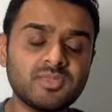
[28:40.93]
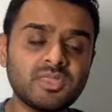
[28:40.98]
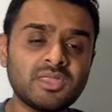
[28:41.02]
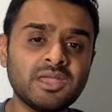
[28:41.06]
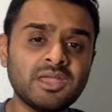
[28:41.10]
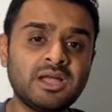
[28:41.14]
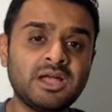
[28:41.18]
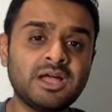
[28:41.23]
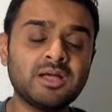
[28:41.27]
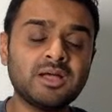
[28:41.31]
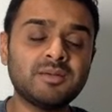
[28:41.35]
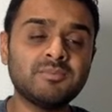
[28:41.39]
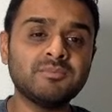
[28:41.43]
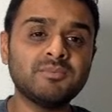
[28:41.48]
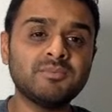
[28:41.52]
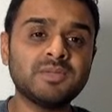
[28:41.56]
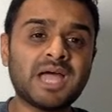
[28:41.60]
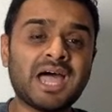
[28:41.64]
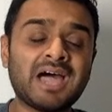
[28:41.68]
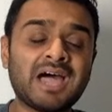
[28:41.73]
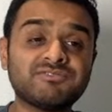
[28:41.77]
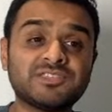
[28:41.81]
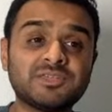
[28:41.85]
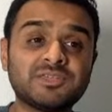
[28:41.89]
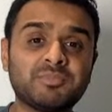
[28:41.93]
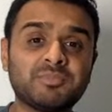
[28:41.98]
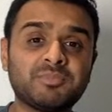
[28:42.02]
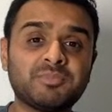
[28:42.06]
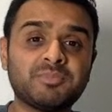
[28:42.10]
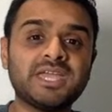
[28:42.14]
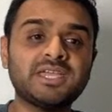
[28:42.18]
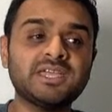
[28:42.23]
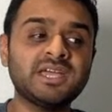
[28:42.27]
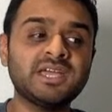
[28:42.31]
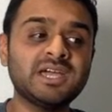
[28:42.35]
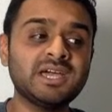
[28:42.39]
have to
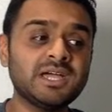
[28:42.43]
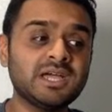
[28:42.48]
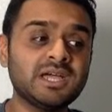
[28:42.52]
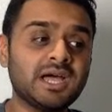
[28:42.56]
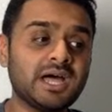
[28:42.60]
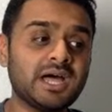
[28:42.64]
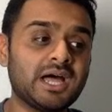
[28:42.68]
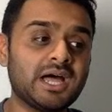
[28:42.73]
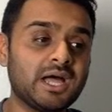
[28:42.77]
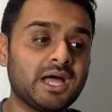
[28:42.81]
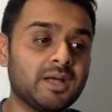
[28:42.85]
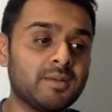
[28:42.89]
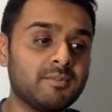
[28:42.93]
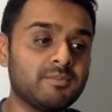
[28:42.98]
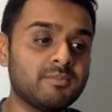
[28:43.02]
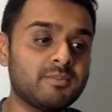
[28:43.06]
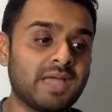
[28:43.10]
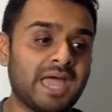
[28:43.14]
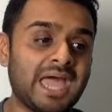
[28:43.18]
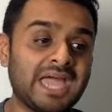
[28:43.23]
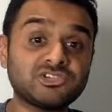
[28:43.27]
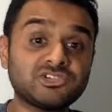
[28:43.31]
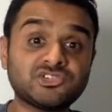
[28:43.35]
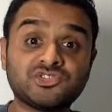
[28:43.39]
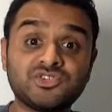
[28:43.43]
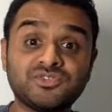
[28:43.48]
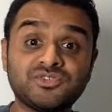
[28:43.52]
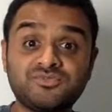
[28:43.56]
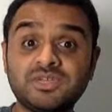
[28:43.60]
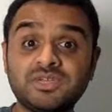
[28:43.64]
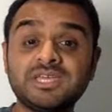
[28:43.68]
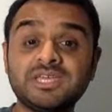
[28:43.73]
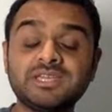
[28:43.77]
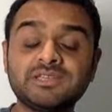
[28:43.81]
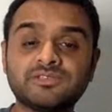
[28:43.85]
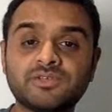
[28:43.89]
pay extra
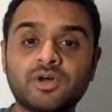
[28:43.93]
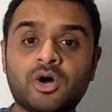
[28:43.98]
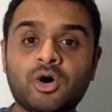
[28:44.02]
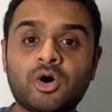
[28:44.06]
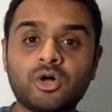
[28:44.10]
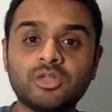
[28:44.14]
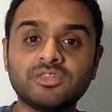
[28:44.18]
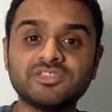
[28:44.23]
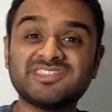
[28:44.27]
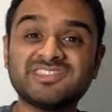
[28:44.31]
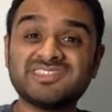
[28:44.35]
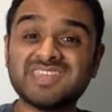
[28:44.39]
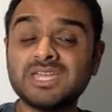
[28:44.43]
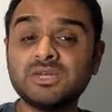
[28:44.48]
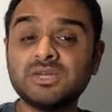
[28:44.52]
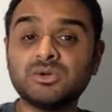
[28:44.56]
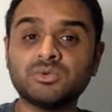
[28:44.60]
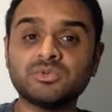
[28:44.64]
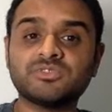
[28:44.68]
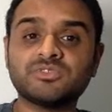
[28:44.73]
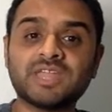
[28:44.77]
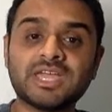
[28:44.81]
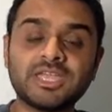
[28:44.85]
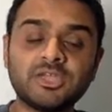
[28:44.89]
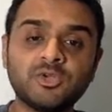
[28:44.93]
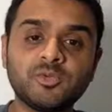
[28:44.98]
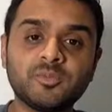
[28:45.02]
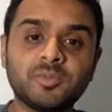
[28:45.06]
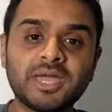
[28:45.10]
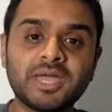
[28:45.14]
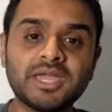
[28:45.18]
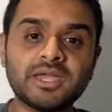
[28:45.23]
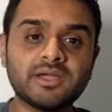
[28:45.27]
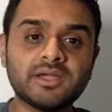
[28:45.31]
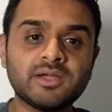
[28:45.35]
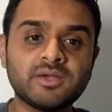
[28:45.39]
fees on sales that you
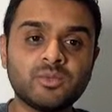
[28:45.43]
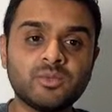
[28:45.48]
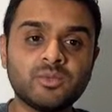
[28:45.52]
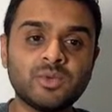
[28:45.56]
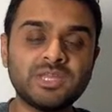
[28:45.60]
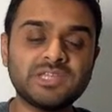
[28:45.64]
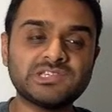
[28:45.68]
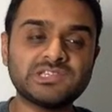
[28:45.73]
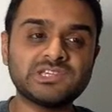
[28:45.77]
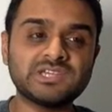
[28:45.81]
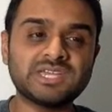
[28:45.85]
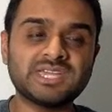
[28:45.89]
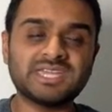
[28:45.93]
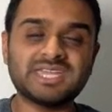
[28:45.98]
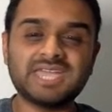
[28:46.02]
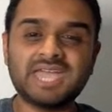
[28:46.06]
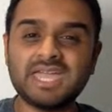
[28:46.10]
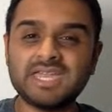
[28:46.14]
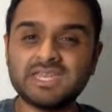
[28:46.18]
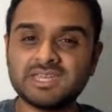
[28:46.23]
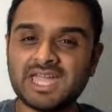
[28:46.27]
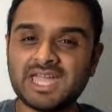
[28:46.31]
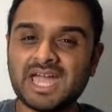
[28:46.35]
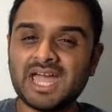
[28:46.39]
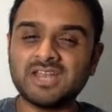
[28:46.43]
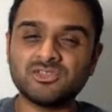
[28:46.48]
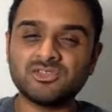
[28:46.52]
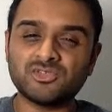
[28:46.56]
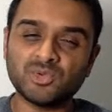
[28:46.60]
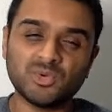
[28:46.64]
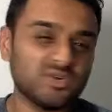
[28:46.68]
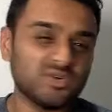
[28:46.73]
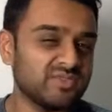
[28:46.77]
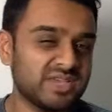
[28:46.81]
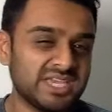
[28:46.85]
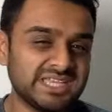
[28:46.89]
make, which again can
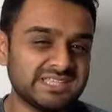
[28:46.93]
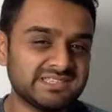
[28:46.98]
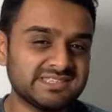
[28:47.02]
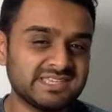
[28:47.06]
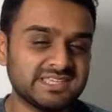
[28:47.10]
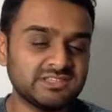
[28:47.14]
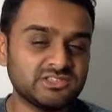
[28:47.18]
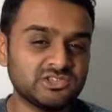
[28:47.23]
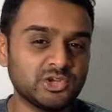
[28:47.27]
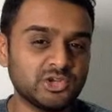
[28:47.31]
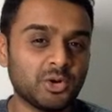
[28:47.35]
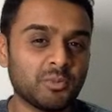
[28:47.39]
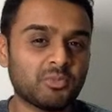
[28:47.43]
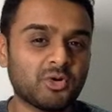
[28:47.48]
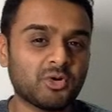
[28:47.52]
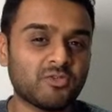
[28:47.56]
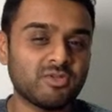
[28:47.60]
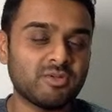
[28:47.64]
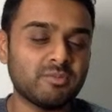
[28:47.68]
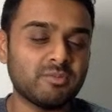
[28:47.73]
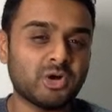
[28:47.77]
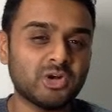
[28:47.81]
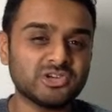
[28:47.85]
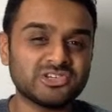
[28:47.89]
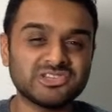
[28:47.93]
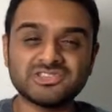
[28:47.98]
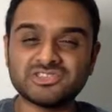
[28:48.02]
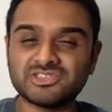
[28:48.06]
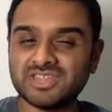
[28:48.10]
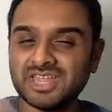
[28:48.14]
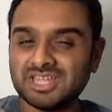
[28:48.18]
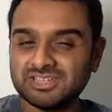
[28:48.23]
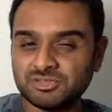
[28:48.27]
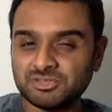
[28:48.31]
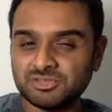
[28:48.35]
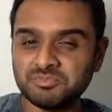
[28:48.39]
sort of eat into your profit margins. So
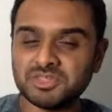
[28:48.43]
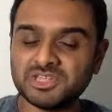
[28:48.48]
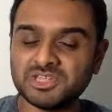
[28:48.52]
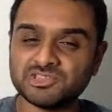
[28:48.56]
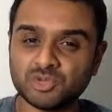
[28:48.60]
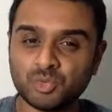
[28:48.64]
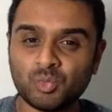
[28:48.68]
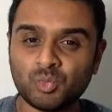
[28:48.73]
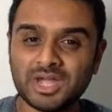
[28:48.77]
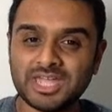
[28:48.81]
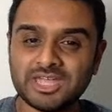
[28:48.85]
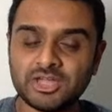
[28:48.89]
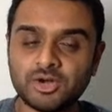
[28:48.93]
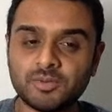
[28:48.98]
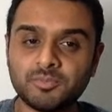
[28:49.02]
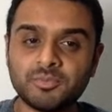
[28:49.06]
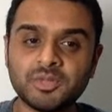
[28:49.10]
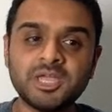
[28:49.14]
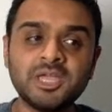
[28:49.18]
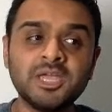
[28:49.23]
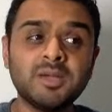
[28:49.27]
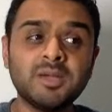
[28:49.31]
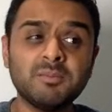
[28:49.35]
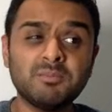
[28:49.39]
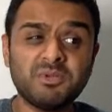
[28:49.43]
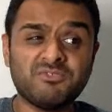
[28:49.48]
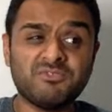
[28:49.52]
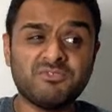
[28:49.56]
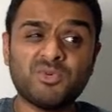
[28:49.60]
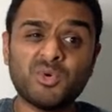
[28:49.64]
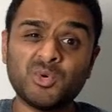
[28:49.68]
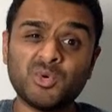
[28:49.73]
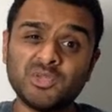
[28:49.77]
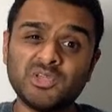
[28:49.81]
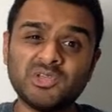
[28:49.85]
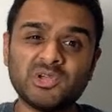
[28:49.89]
that's something to weigh up
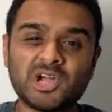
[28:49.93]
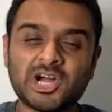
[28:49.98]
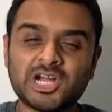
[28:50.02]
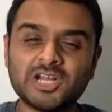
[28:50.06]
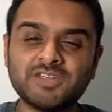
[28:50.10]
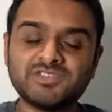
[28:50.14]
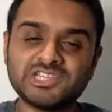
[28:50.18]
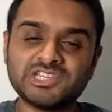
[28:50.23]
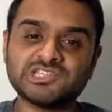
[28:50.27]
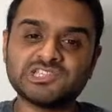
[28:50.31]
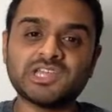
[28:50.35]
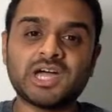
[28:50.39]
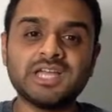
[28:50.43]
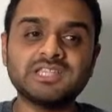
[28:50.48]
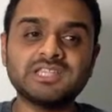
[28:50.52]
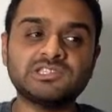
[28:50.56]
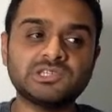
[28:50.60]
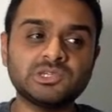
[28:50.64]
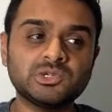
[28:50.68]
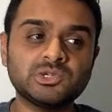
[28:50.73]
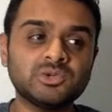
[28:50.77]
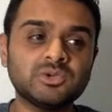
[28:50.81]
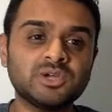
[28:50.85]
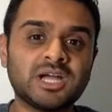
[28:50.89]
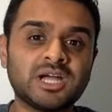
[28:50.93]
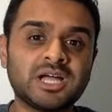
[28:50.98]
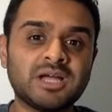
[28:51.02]
before you kind of decide to